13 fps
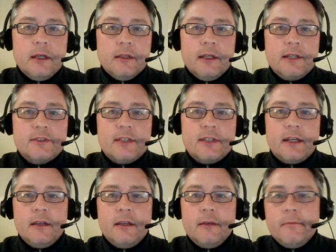unless they
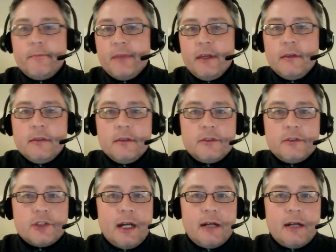can.
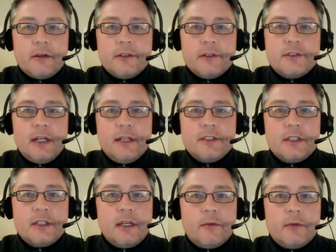Chicago decides
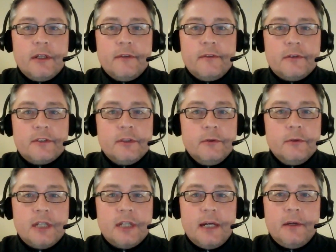to get rid of their 2
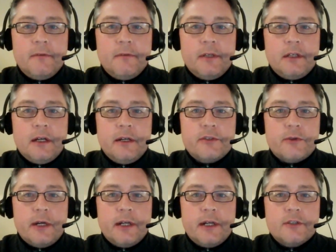top-heavy
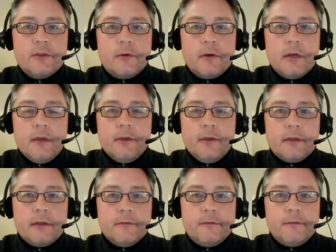contracts, or
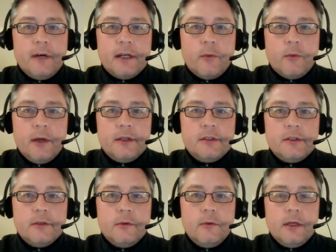they can find a way
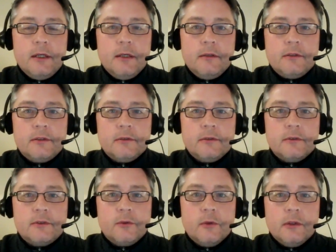to
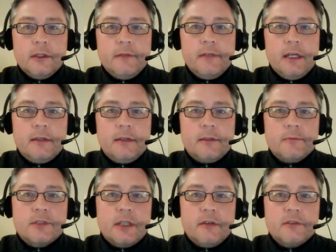alleviate
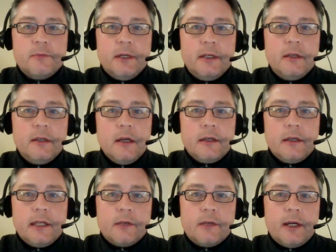themselves by
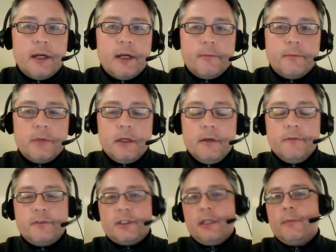getting rid
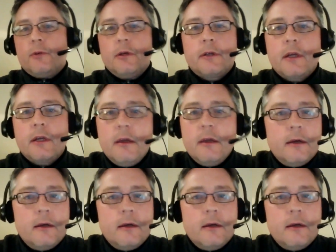of Seabrook.